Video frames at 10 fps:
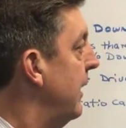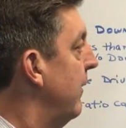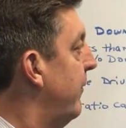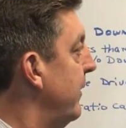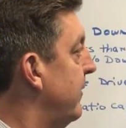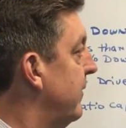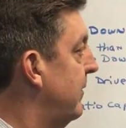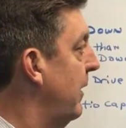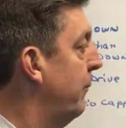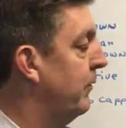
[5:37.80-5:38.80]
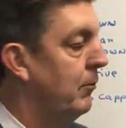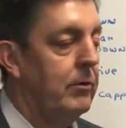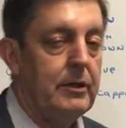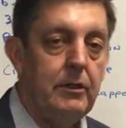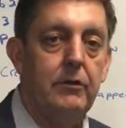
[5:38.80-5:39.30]
If it's
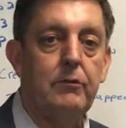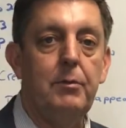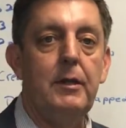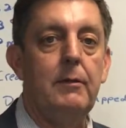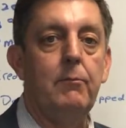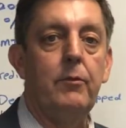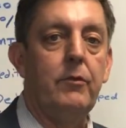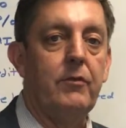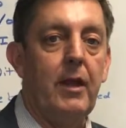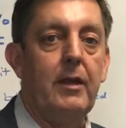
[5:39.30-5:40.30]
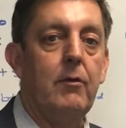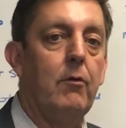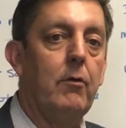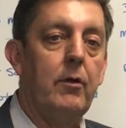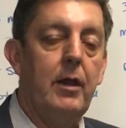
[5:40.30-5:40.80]
subsequent use, meaning the second
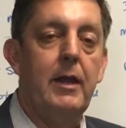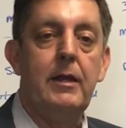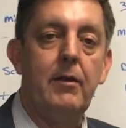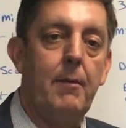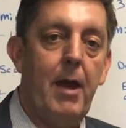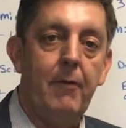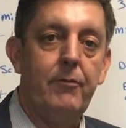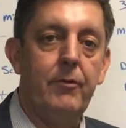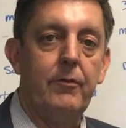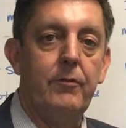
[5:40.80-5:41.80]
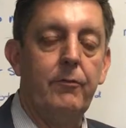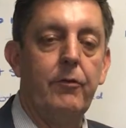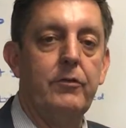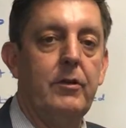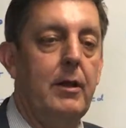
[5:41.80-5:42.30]
or any time after the
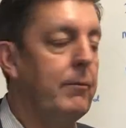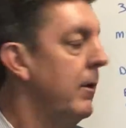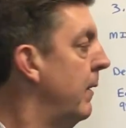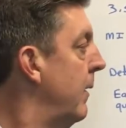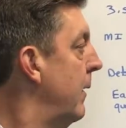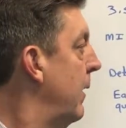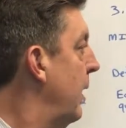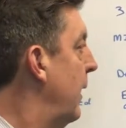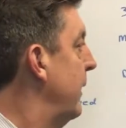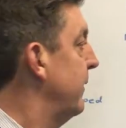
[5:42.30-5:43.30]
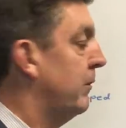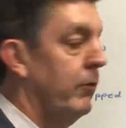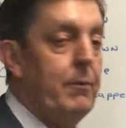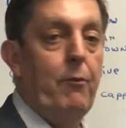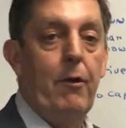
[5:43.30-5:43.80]
first time, it's
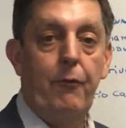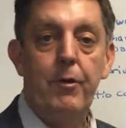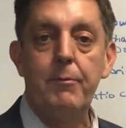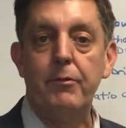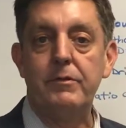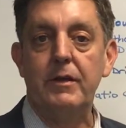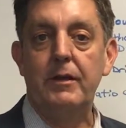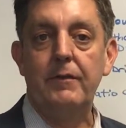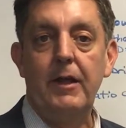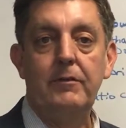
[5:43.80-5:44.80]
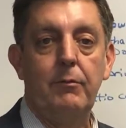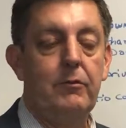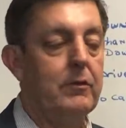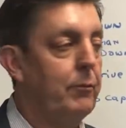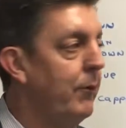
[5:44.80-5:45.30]
3.3%, and
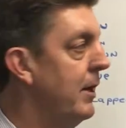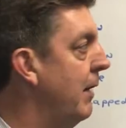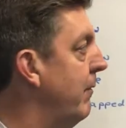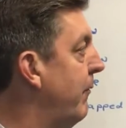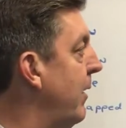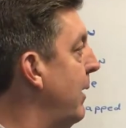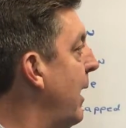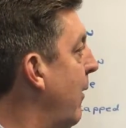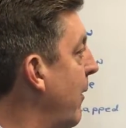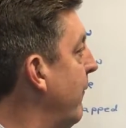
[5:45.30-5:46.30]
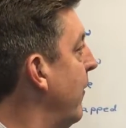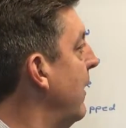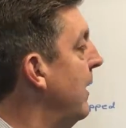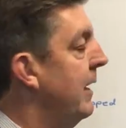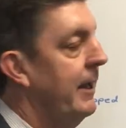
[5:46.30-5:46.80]
so it's a pretty heavy fee.
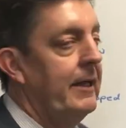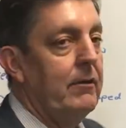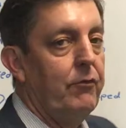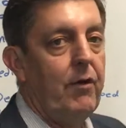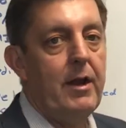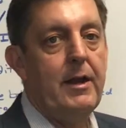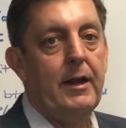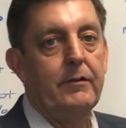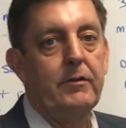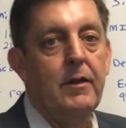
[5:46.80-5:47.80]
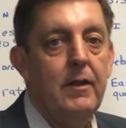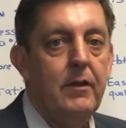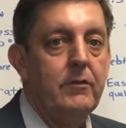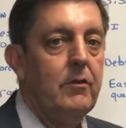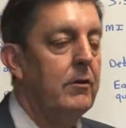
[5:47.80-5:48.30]
However, it gets financed.
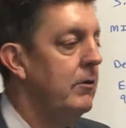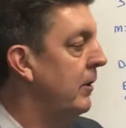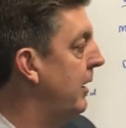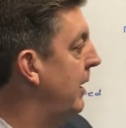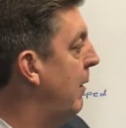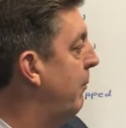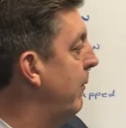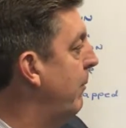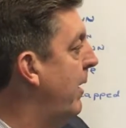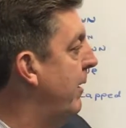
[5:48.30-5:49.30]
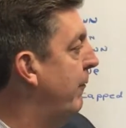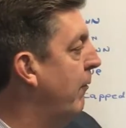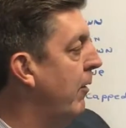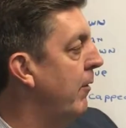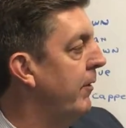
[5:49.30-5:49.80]
So you can end up with buying a
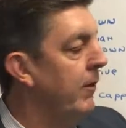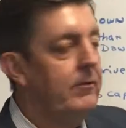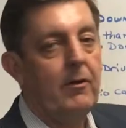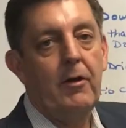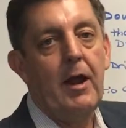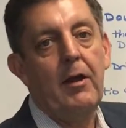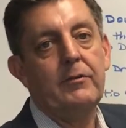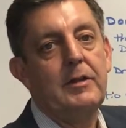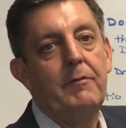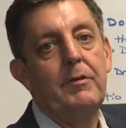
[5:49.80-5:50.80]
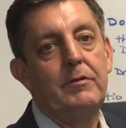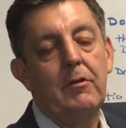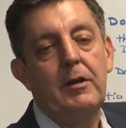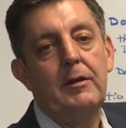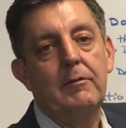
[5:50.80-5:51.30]
$400,000 house and having a
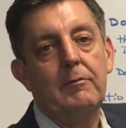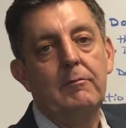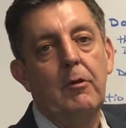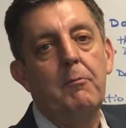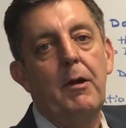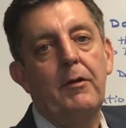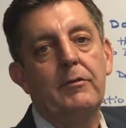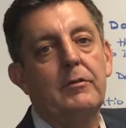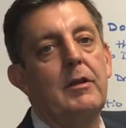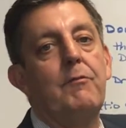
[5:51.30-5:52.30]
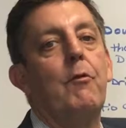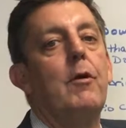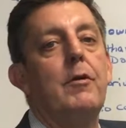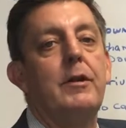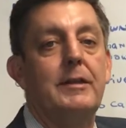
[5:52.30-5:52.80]
starting loan balance of say
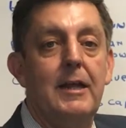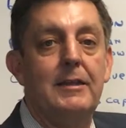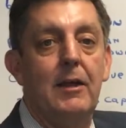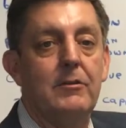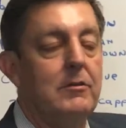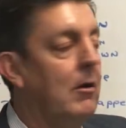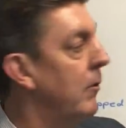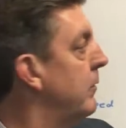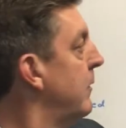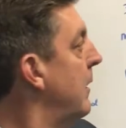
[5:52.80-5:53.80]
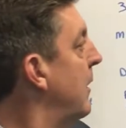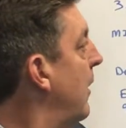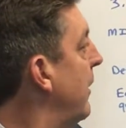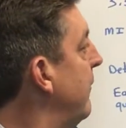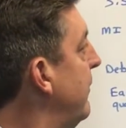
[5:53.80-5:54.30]
$410,000
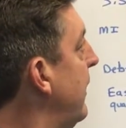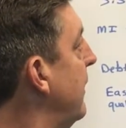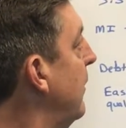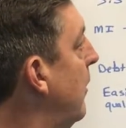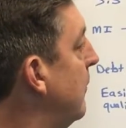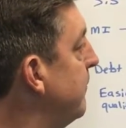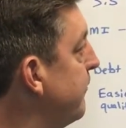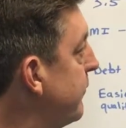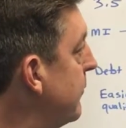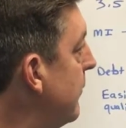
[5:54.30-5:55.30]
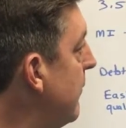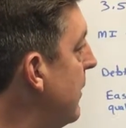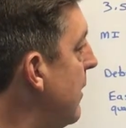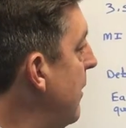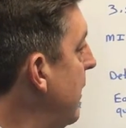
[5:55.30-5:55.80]
on a VA loan.
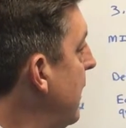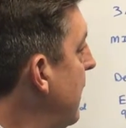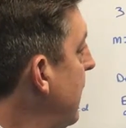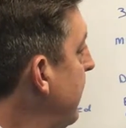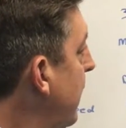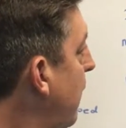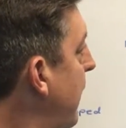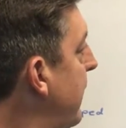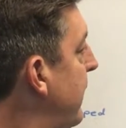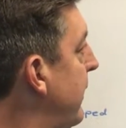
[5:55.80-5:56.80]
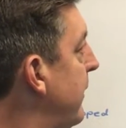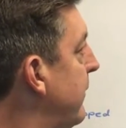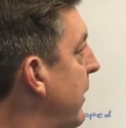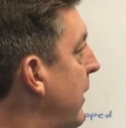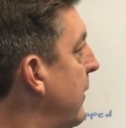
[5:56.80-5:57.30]
The credit
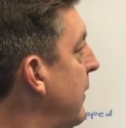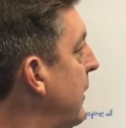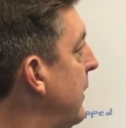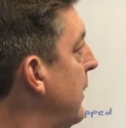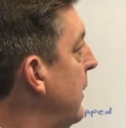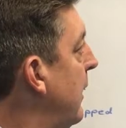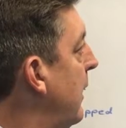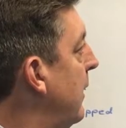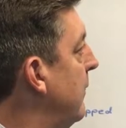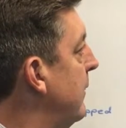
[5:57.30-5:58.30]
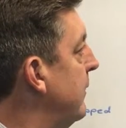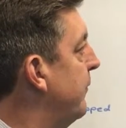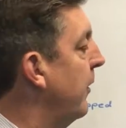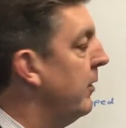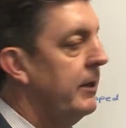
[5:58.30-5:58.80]
is
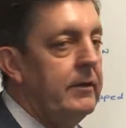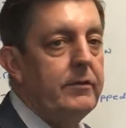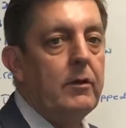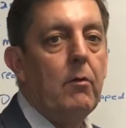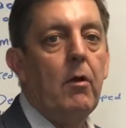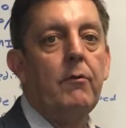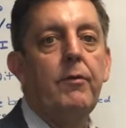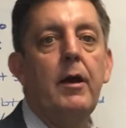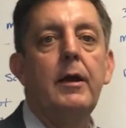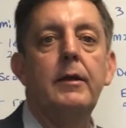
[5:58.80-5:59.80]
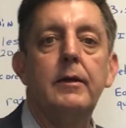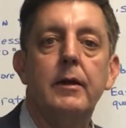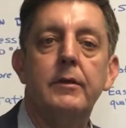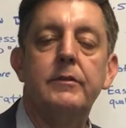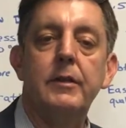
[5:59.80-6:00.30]
fairly easy to
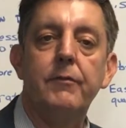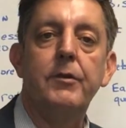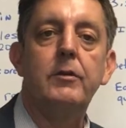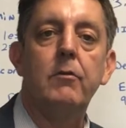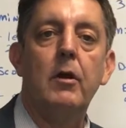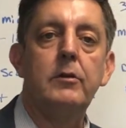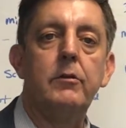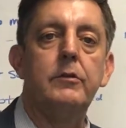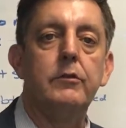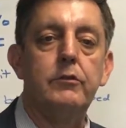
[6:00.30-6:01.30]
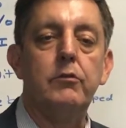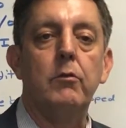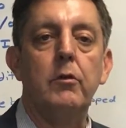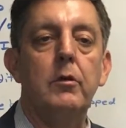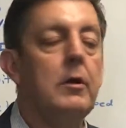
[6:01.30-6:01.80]
qualify. Significant derogatories are
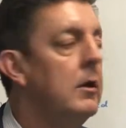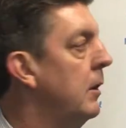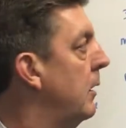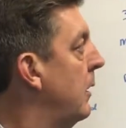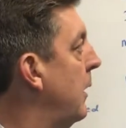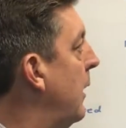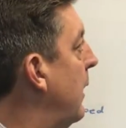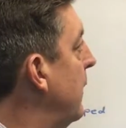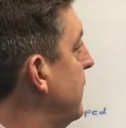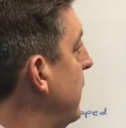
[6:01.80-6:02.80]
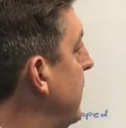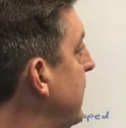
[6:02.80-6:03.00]
shorter. So